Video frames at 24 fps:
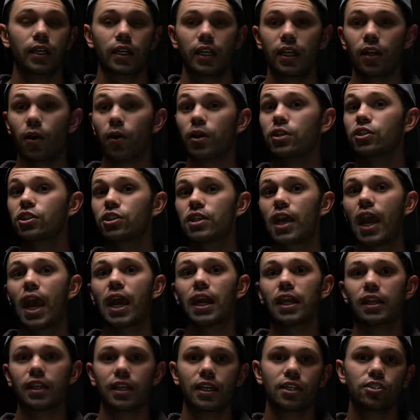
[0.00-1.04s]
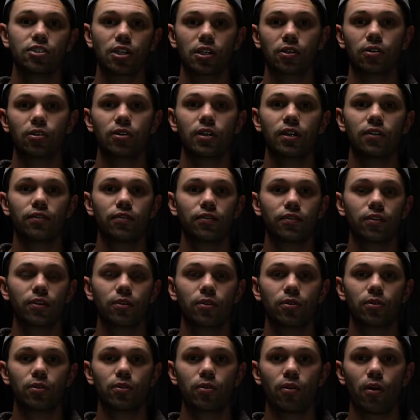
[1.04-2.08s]
you know, it just anything in general. If
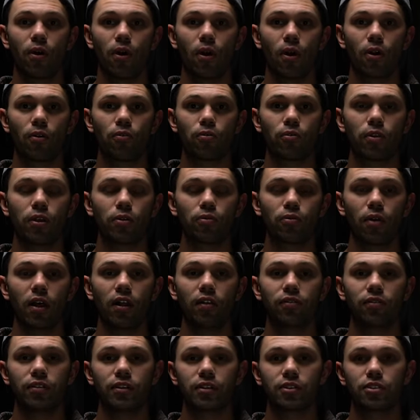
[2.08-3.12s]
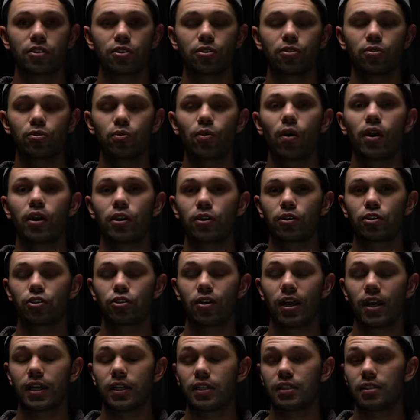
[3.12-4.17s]
you are really relevant to what you're
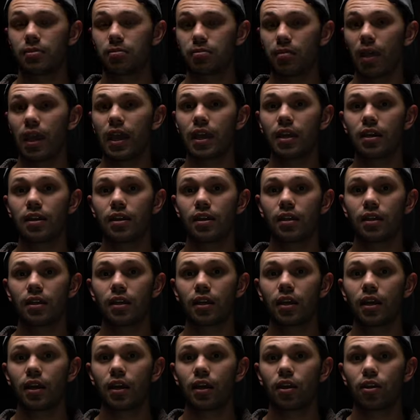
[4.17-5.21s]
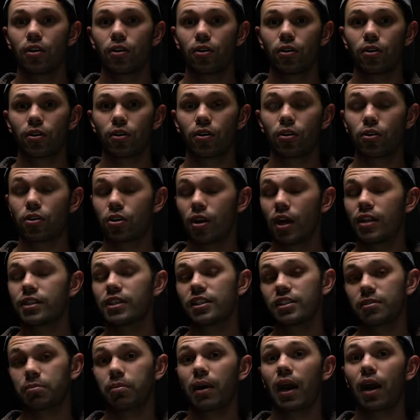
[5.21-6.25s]
trying to make your your
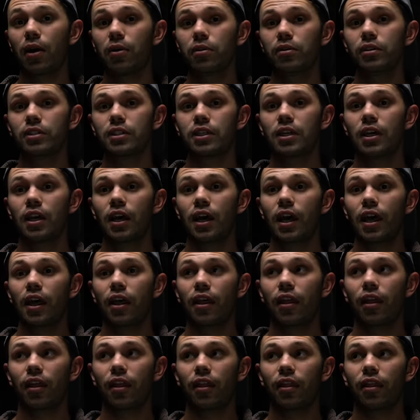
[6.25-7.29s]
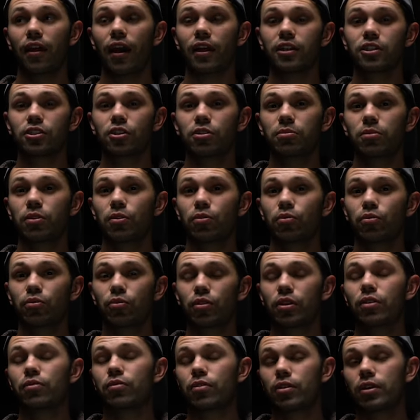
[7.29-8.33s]
content about, that's going to be
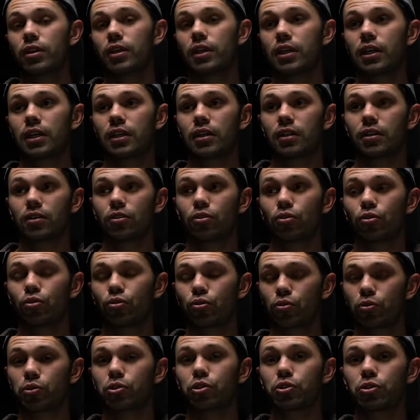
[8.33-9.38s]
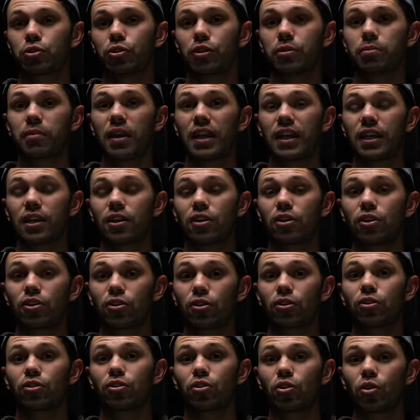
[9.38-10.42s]
really really crucial in making a
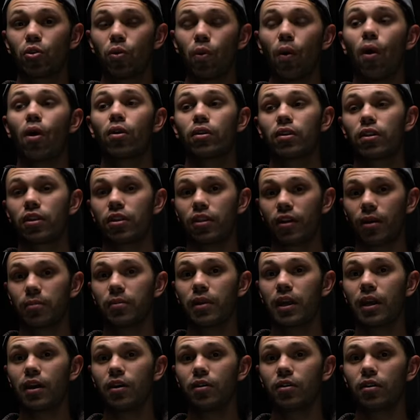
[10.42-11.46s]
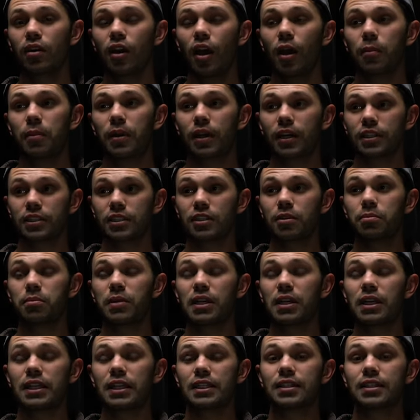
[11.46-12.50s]
good quality thumbnail because it
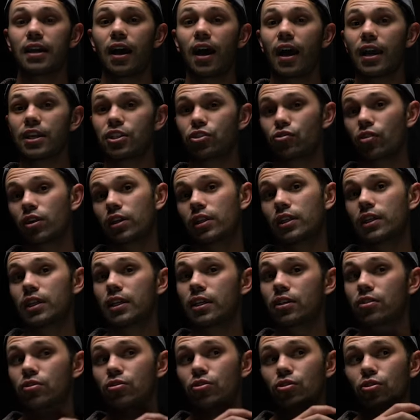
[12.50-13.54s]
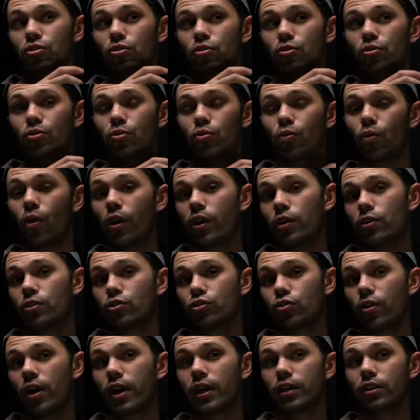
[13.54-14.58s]
immediately ties directly into what you're
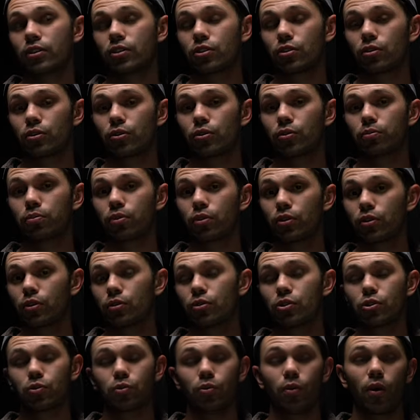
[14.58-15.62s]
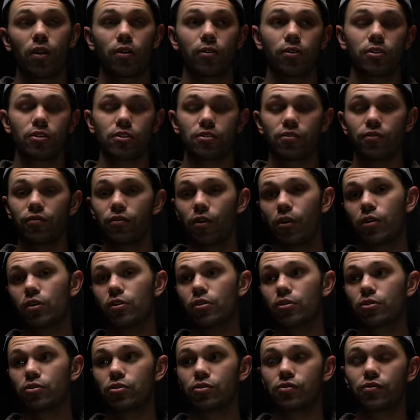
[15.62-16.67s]
trying to produce, whether it's in
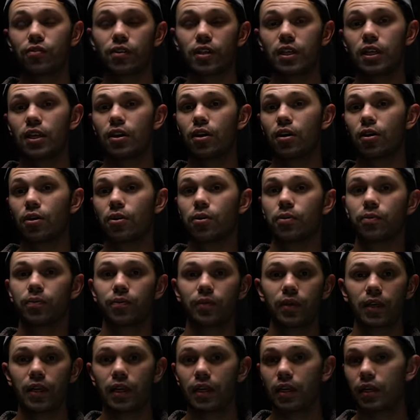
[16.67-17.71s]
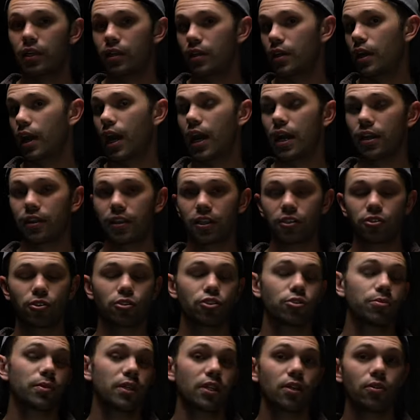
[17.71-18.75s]
photos, video, anything
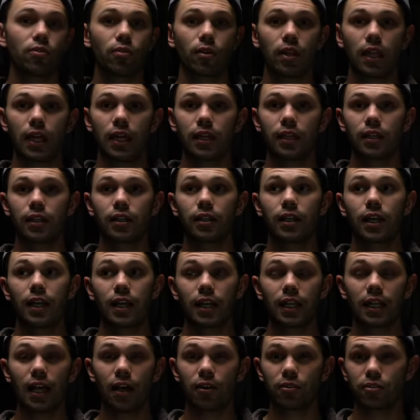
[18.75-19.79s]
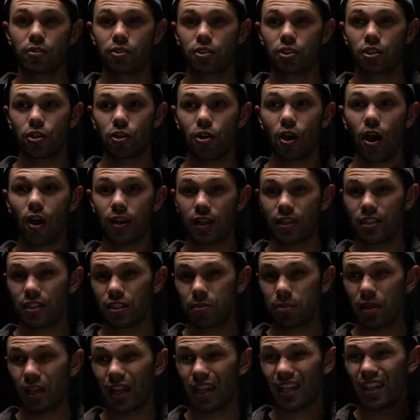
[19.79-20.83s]
social media related. It allows your audience
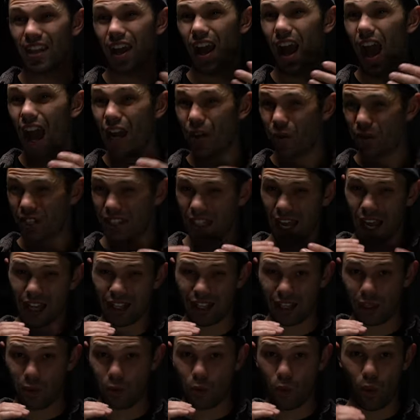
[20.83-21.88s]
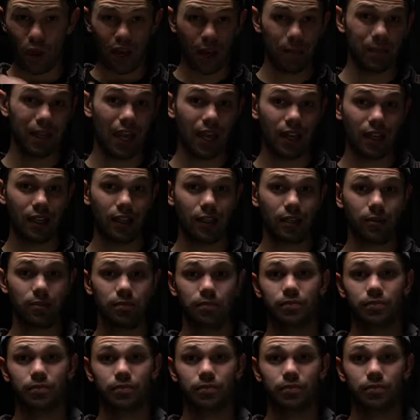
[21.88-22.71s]
to be like, I know exactly what I'm getting.